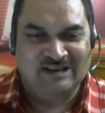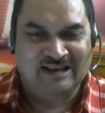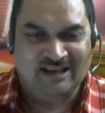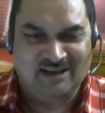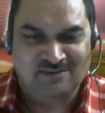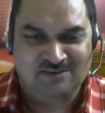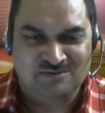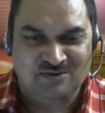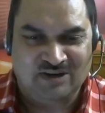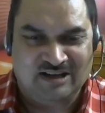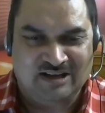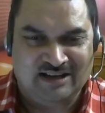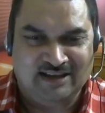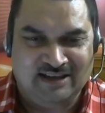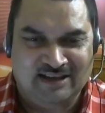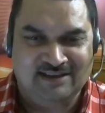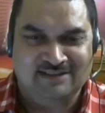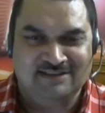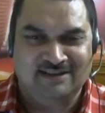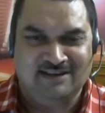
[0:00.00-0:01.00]
have you
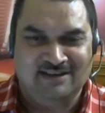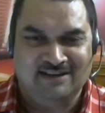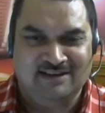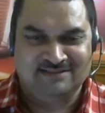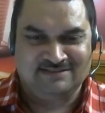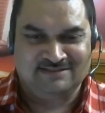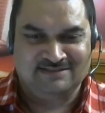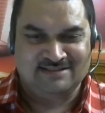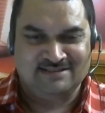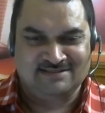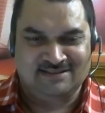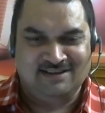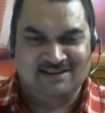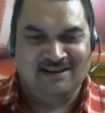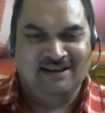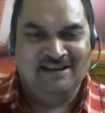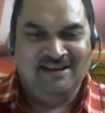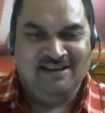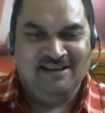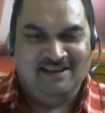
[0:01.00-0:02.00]
again in the next session.
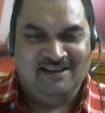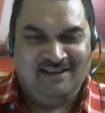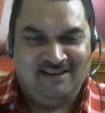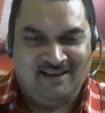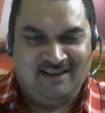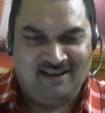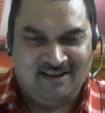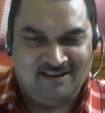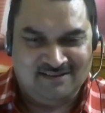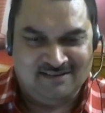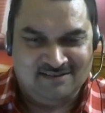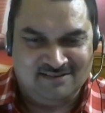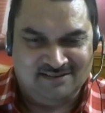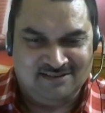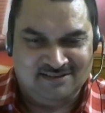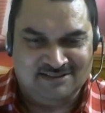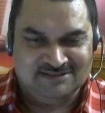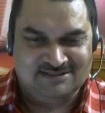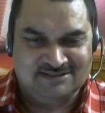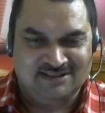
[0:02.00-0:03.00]
And
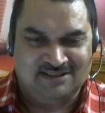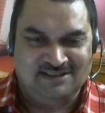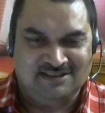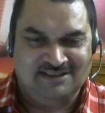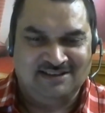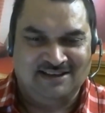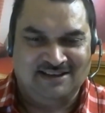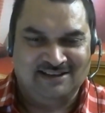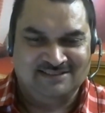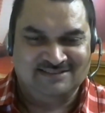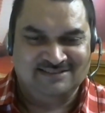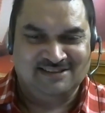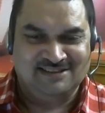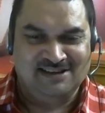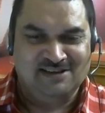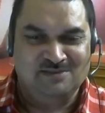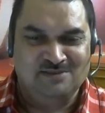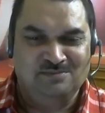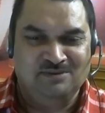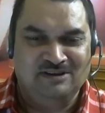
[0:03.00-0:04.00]
uh, sir, it has
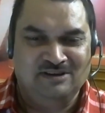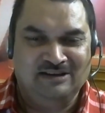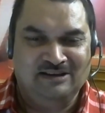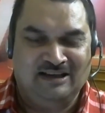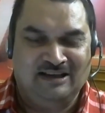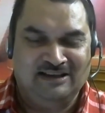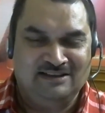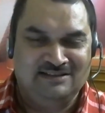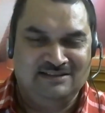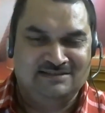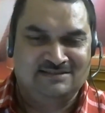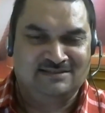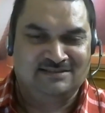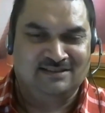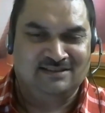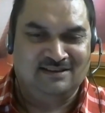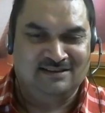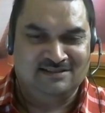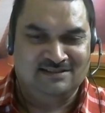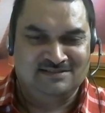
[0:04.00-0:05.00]
really been nice
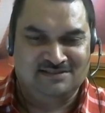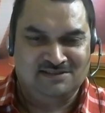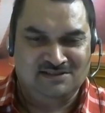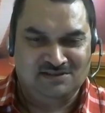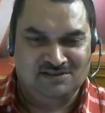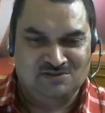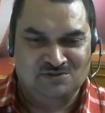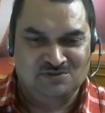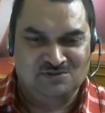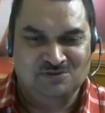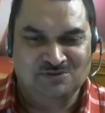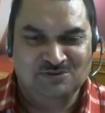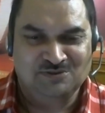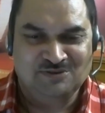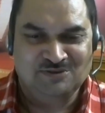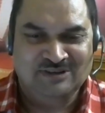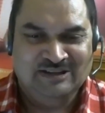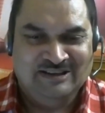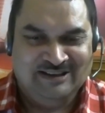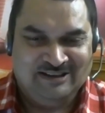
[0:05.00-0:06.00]
uh, listening to
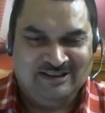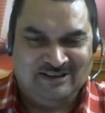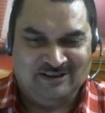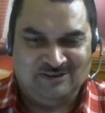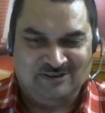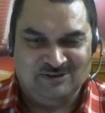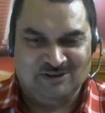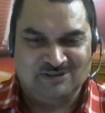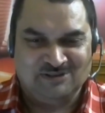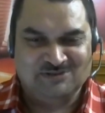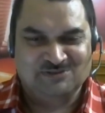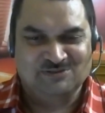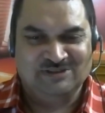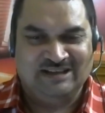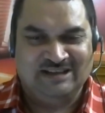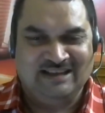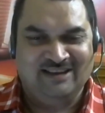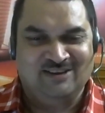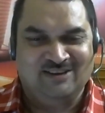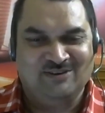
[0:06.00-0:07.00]
you. And not
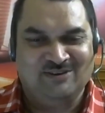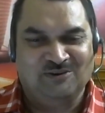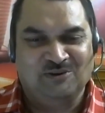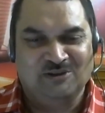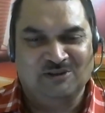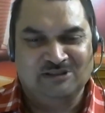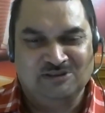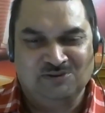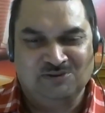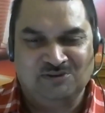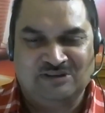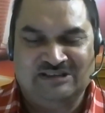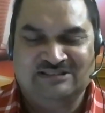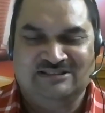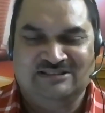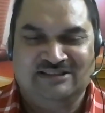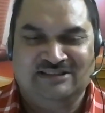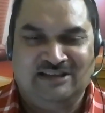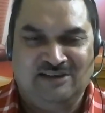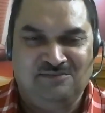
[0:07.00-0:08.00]
today, on all the
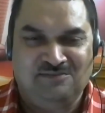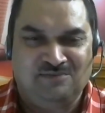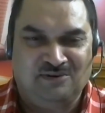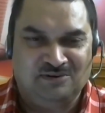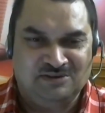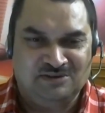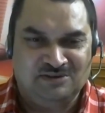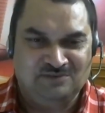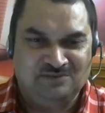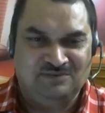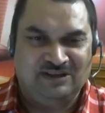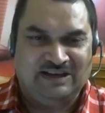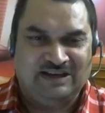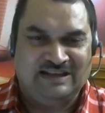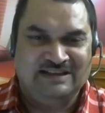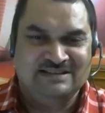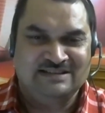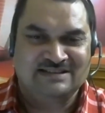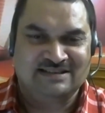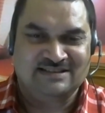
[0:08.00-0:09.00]
occasion, I found it
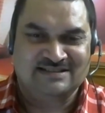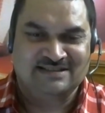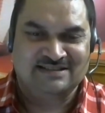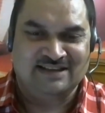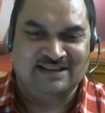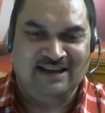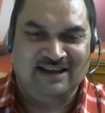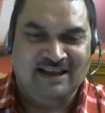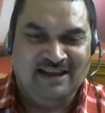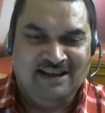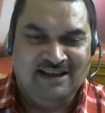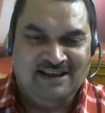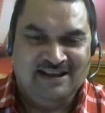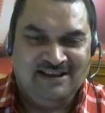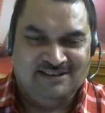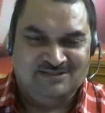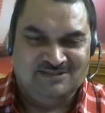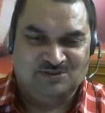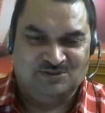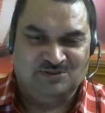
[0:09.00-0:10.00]
very interesting.
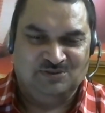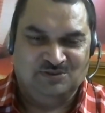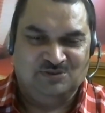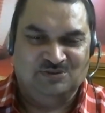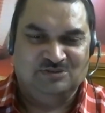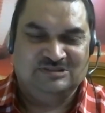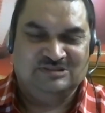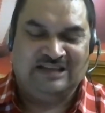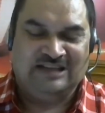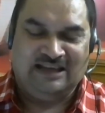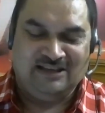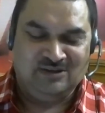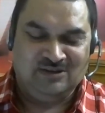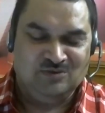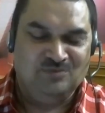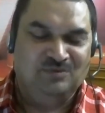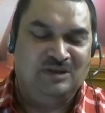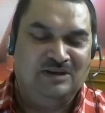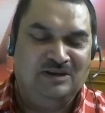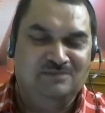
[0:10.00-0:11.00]
So thank
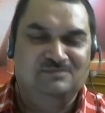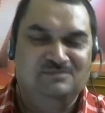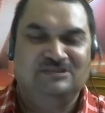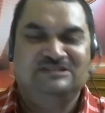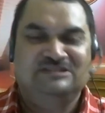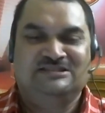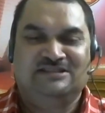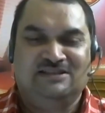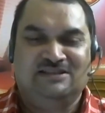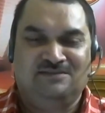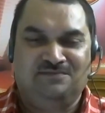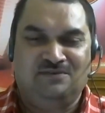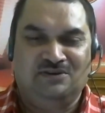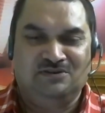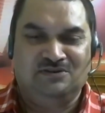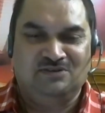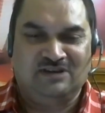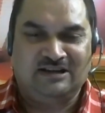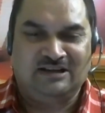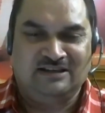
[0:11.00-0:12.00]
you very much, sir,
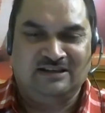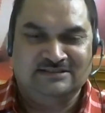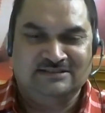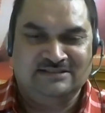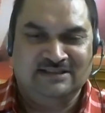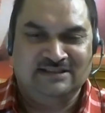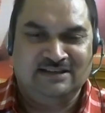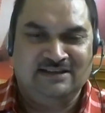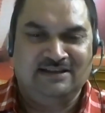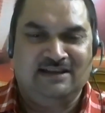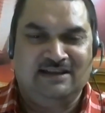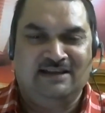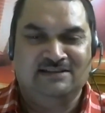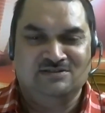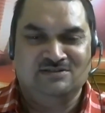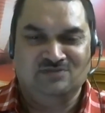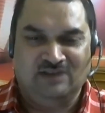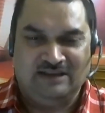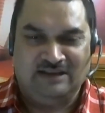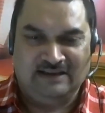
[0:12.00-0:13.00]
for your concern
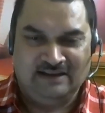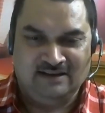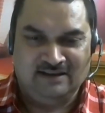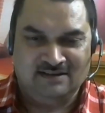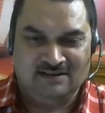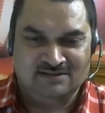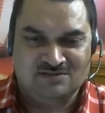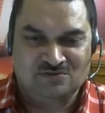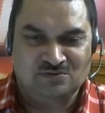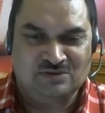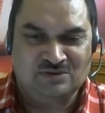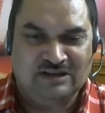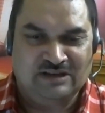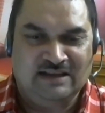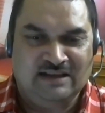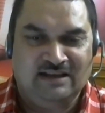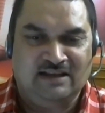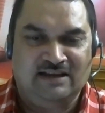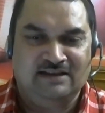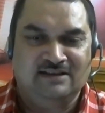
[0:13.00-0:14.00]
and joining us
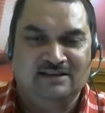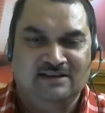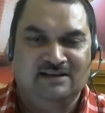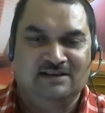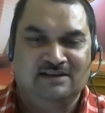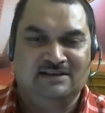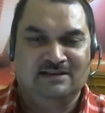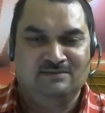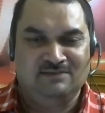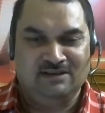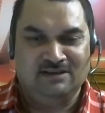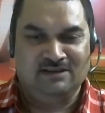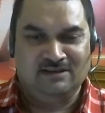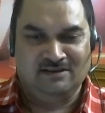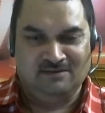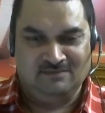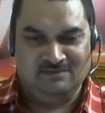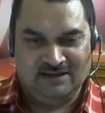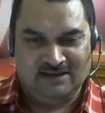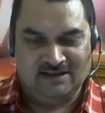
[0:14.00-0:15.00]
today and uh, giving
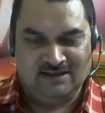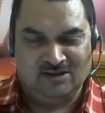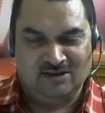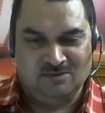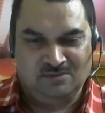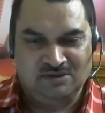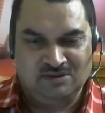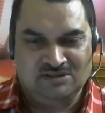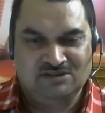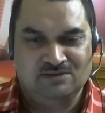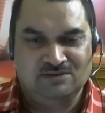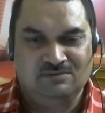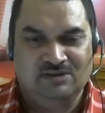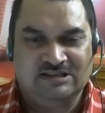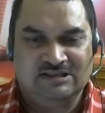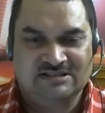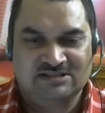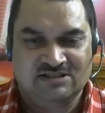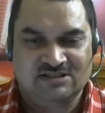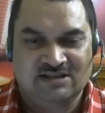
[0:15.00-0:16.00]
a very elaborative
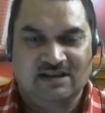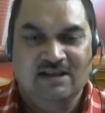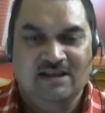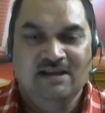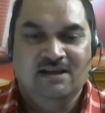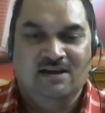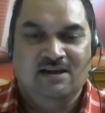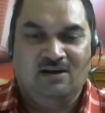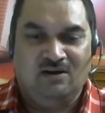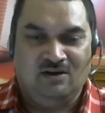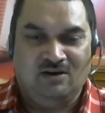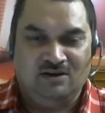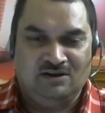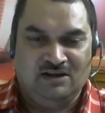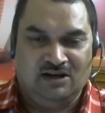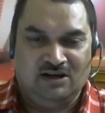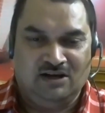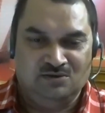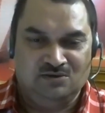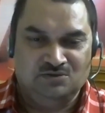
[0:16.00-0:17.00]
lecture
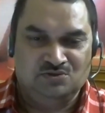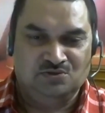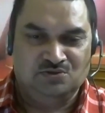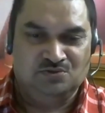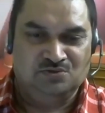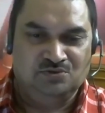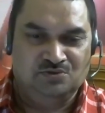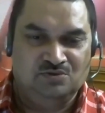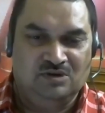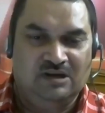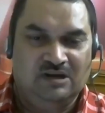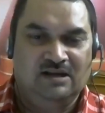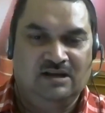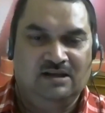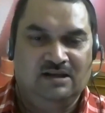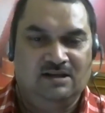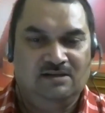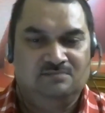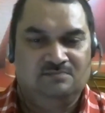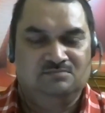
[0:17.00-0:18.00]
on how to
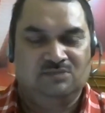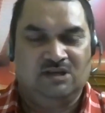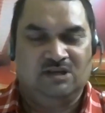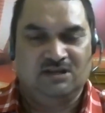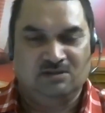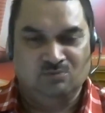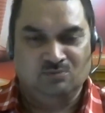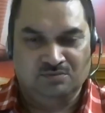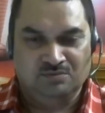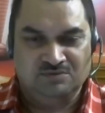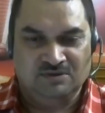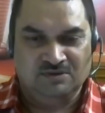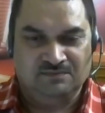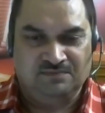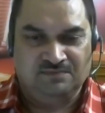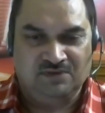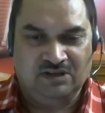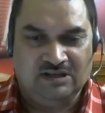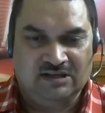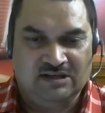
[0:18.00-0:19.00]
remove the
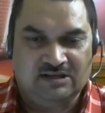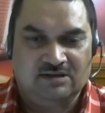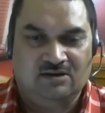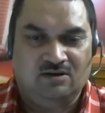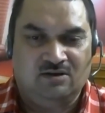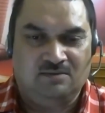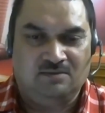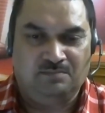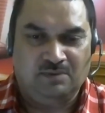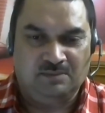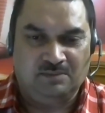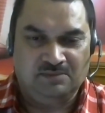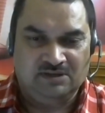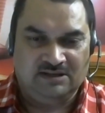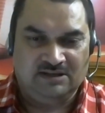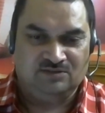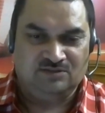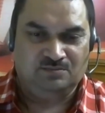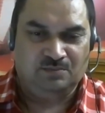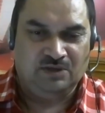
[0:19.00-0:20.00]
fear of public
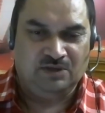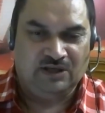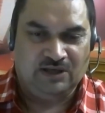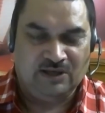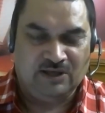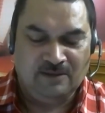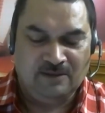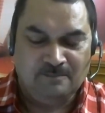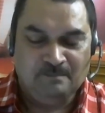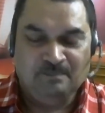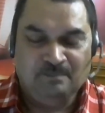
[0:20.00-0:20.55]
speaking.